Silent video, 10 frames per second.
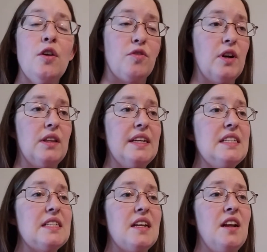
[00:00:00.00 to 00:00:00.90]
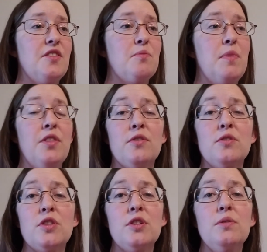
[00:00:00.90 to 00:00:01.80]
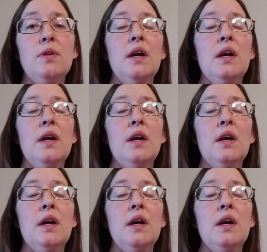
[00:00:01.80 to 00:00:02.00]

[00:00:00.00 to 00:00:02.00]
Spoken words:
for at least another month or two